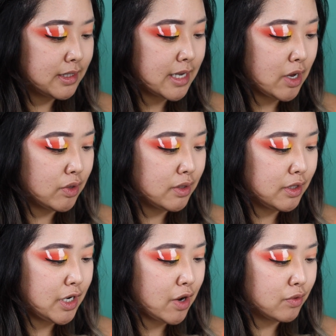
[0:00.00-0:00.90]

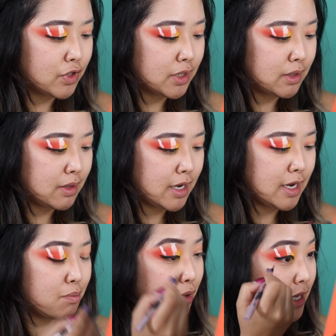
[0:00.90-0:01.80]
just
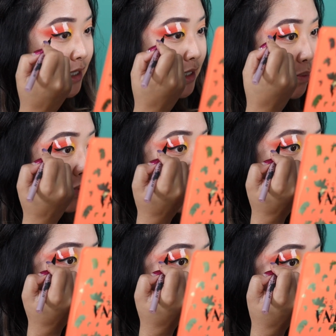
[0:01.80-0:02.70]
in place to
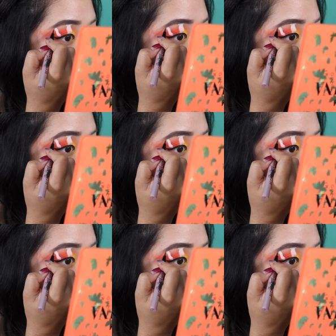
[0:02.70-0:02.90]
place.